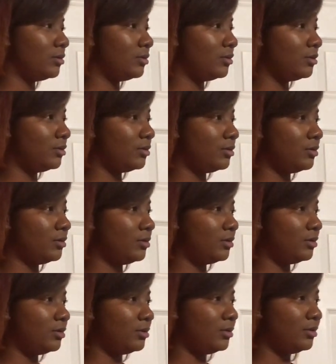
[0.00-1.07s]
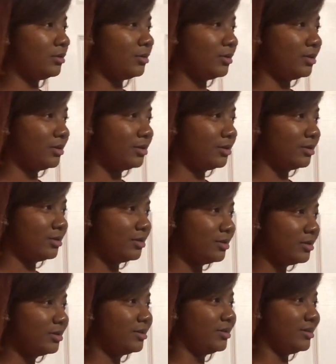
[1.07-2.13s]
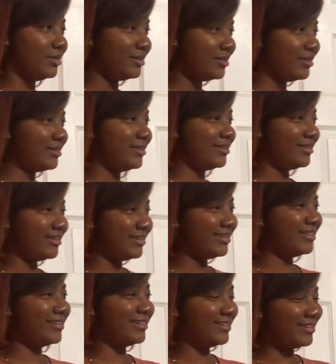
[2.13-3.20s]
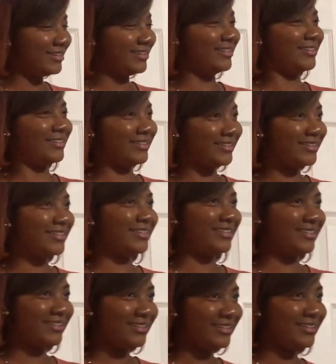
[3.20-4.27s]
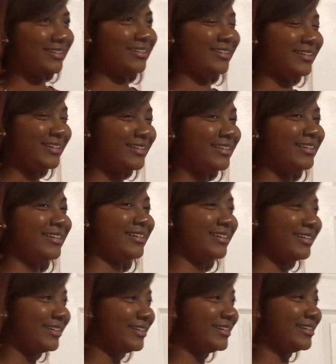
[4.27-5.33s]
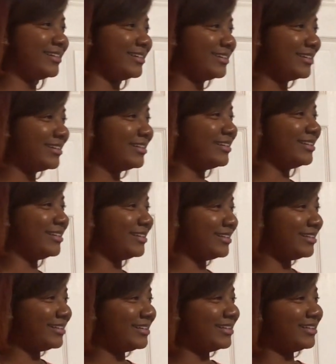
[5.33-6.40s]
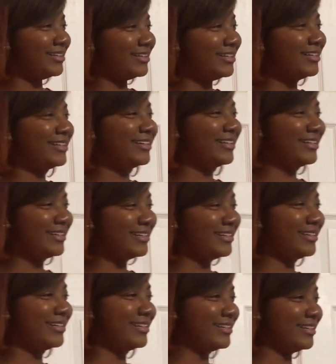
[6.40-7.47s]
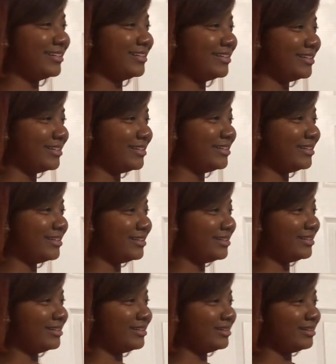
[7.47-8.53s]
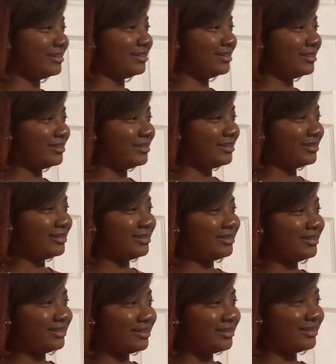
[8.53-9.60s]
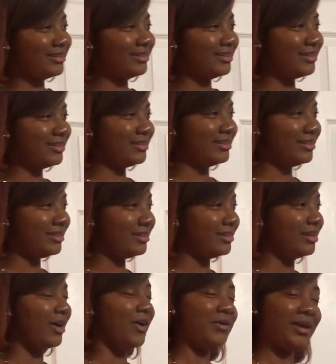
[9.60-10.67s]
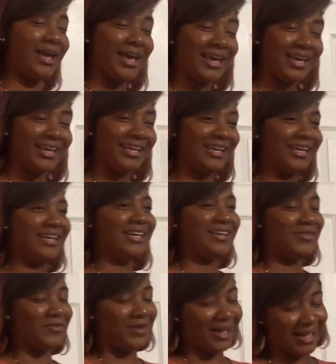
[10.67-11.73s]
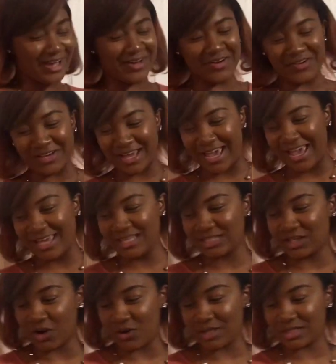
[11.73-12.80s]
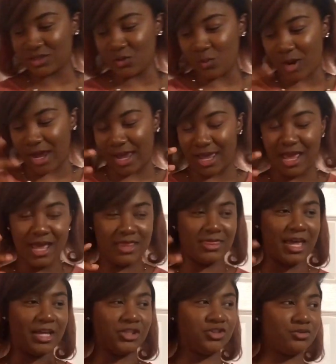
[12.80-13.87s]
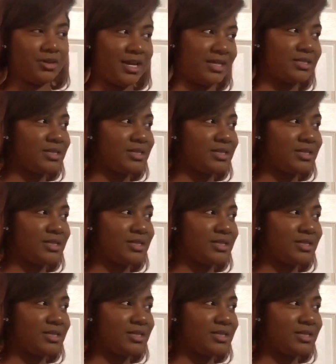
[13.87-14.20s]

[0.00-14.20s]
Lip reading: I see the way they dressed, and they had them clothes on, and they be dressed up like they in something. I said, if I ever want to get big enough to go, because I've never been out of the city. Okay. Wow, okay. So it's the way they dress.